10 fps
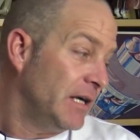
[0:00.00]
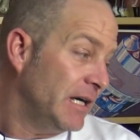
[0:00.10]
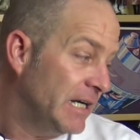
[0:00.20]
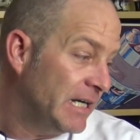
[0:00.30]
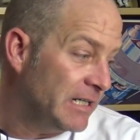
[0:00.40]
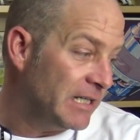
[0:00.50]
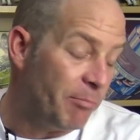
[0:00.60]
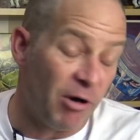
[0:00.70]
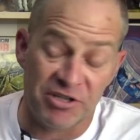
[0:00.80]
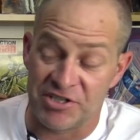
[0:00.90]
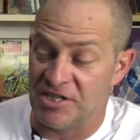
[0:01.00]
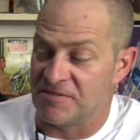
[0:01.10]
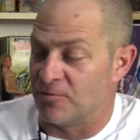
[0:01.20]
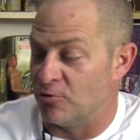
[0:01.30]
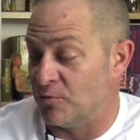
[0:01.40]

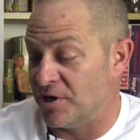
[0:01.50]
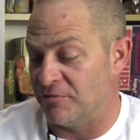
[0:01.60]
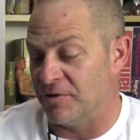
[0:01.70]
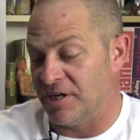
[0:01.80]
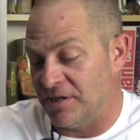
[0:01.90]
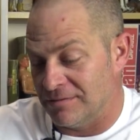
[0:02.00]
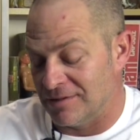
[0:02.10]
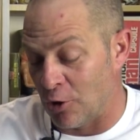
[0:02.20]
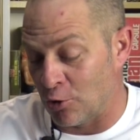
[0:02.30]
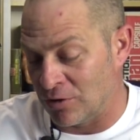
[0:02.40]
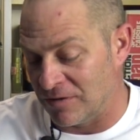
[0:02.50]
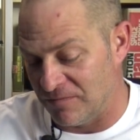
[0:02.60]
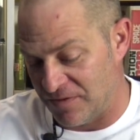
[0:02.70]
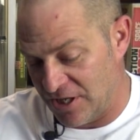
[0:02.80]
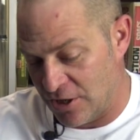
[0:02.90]
Apologies for a really, really long
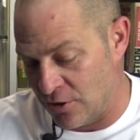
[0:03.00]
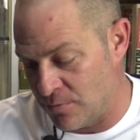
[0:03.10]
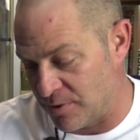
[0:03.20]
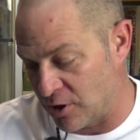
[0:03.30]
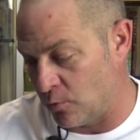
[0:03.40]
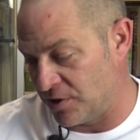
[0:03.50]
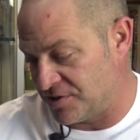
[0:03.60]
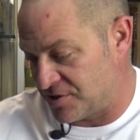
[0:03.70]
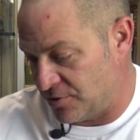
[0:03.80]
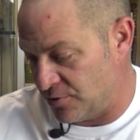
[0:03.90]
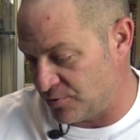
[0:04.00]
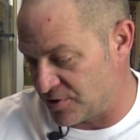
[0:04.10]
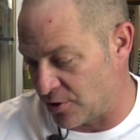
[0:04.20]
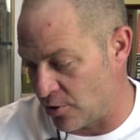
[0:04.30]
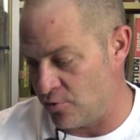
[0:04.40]
video, but I wanted you
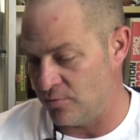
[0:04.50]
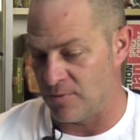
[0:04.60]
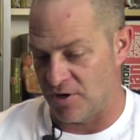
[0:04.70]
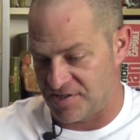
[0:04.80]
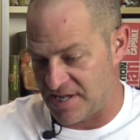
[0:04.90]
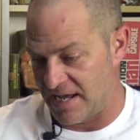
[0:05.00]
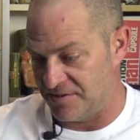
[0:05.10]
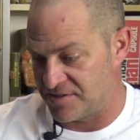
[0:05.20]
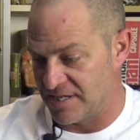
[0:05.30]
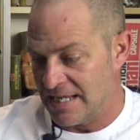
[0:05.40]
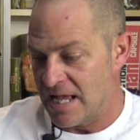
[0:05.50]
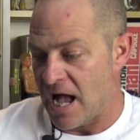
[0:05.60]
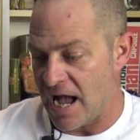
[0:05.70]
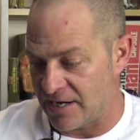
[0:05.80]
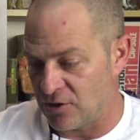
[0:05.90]
to know my stance.
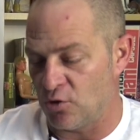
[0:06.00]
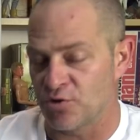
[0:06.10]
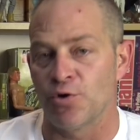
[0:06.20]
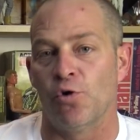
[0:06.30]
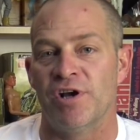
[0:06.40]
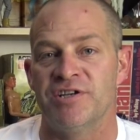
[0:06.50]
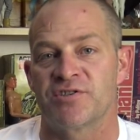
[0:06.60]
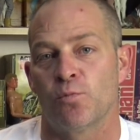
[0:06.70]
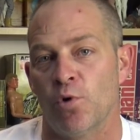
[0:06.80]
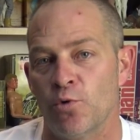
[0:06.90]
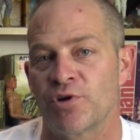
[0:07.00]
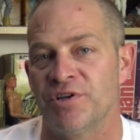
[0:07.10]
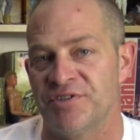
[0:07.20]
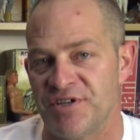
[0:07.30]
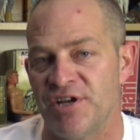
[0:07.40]
Analog Toys will
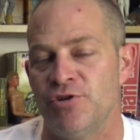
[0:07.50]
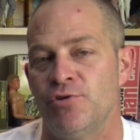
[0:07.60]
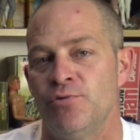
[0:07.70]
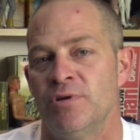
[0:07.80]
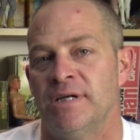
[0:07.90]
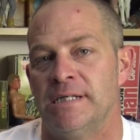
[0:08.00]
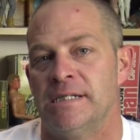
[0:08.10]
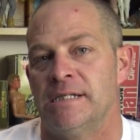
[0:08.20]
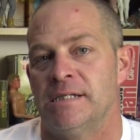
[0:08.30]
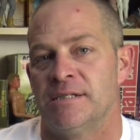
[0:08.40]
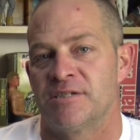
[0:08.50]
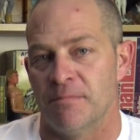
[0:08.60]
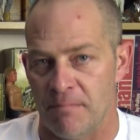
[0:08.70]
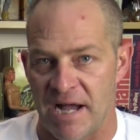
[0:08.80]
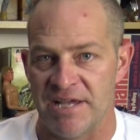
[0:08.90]
continue
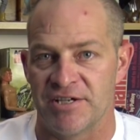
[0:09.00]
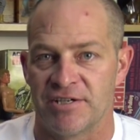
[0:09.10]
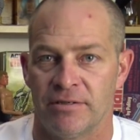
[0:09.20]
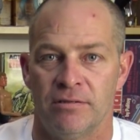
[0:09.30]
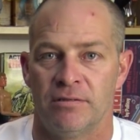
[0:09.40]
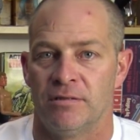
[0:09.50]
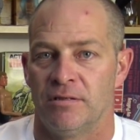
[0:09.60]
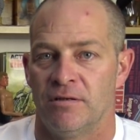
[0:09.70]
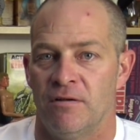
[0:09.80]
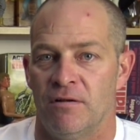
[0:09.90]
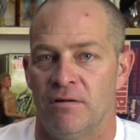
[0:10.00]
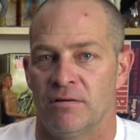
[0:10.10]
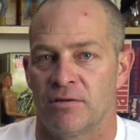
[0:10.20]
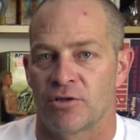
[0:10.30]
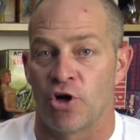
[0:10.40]
to make
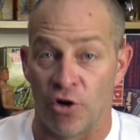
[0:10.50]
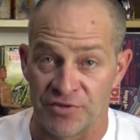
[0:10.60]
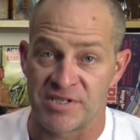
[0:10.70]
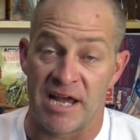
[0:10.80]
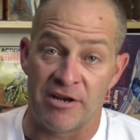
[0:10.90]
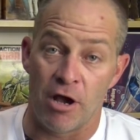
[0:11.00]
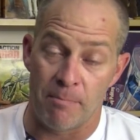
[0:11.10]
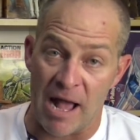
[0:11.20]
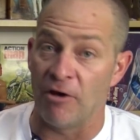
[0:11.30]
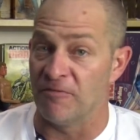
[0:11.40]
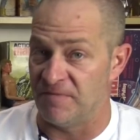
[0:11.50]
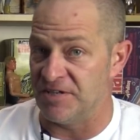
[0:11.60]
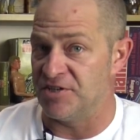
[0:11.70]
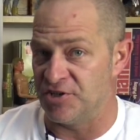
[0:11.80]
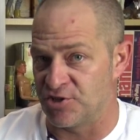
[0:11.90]
content about
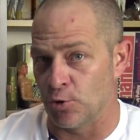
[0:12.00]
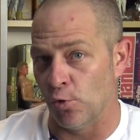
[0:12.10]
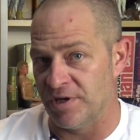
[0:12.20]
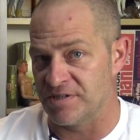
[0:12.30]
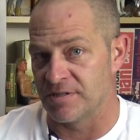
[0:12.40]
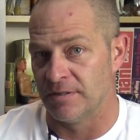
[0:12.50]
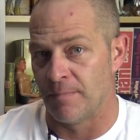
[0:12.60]
vintage toys.